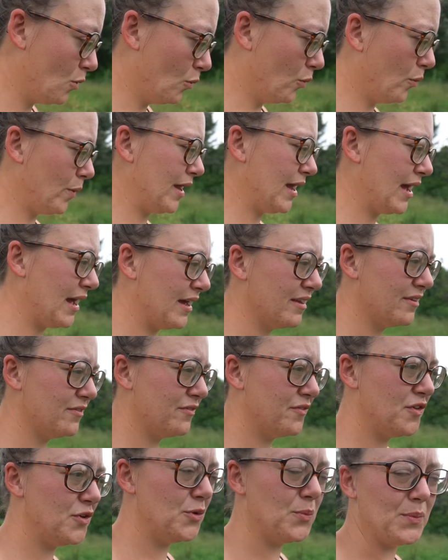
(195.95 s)
We had a
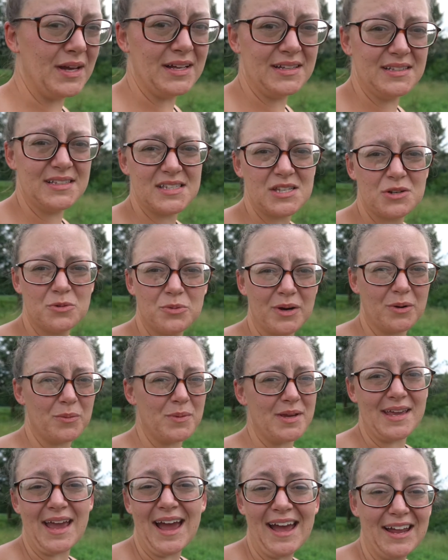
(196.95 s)
few months where
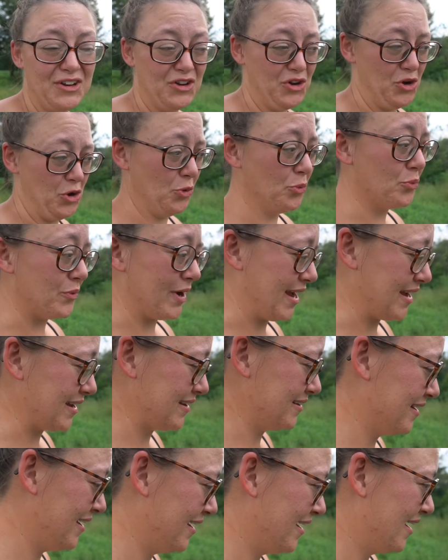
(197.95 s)
we had no
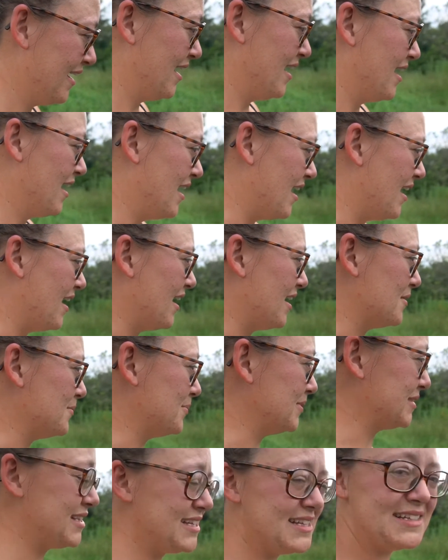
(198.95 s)
rain.
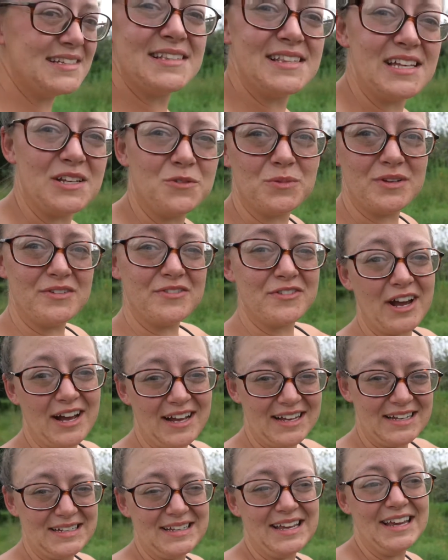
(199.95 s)
But since then, we've
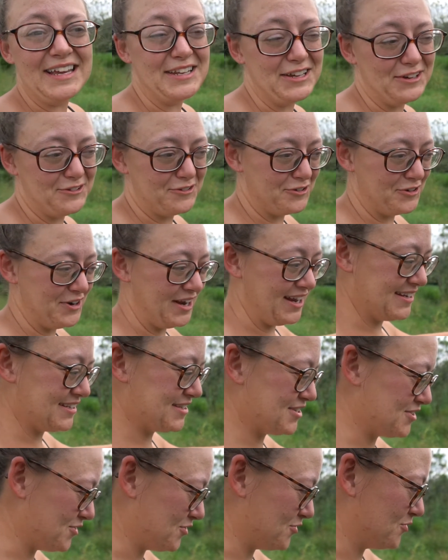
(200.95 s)
gotten enough rain
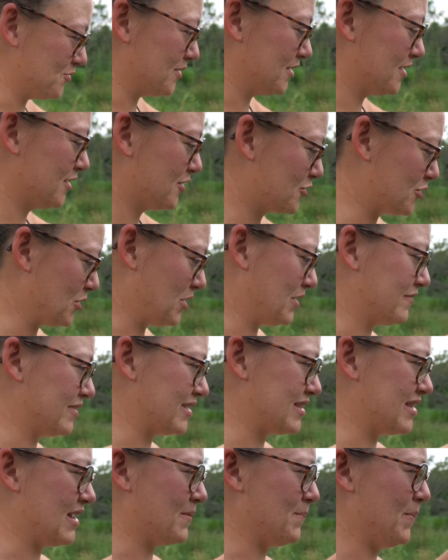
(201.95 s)
to grow
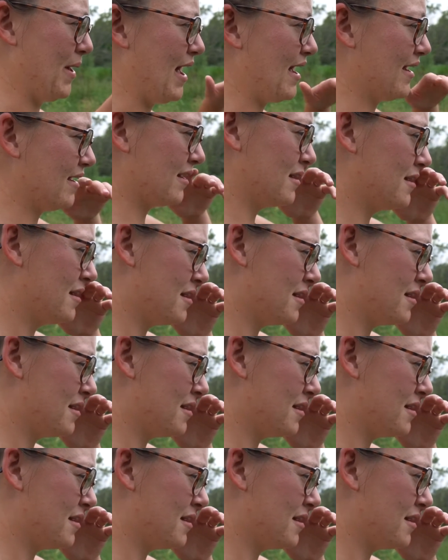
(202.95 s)
everything back.